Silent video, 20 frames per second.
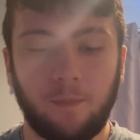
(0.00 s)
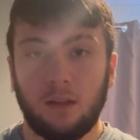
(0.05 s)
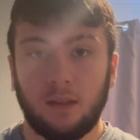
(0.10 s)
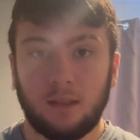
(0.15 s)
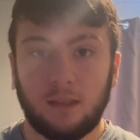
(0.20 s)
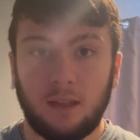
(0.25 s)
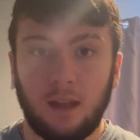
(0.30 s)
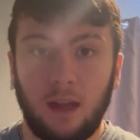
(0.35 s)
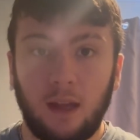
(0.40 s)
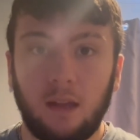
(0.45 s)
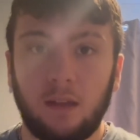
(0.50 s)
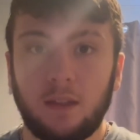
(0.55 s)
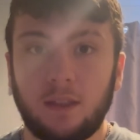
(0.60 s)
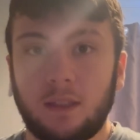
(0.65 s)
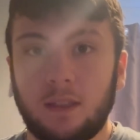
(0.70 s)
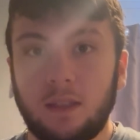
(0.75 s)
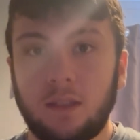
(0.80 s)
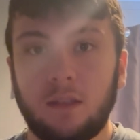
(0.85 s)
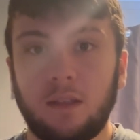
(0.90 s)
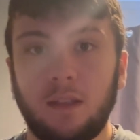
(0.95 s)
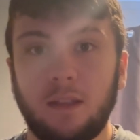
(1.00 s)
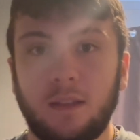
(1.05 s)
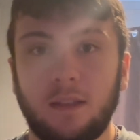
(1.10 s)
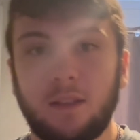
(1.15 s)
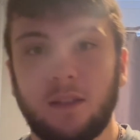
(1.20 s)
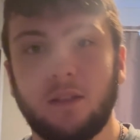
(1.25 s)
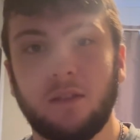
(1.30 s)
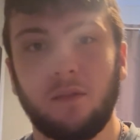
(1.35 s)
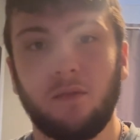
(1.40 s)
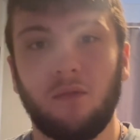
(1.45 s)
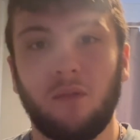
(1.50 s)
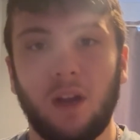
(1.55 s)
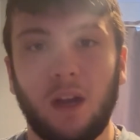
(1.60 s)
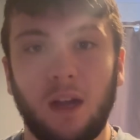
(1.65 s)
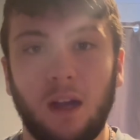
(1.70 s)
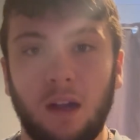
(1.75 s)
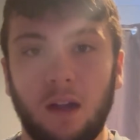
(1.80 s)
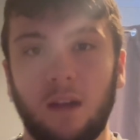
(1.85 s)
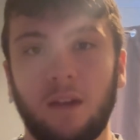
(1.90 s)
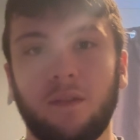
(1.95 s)
Stylistically, this is a
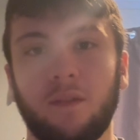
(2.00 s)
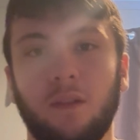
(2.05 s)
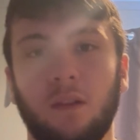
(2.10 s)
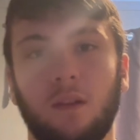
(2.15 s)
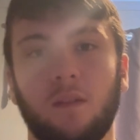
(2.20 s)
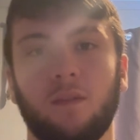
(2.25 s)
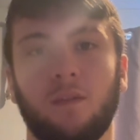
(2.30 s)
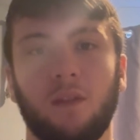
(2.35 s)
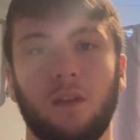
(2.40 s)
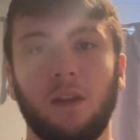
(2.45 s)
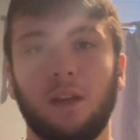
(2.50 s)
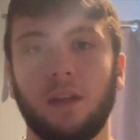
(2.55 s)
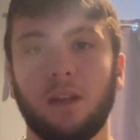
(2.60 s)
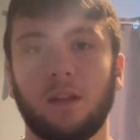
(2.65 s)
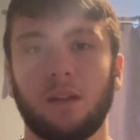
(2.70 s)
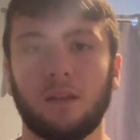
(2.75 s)
very fun fight.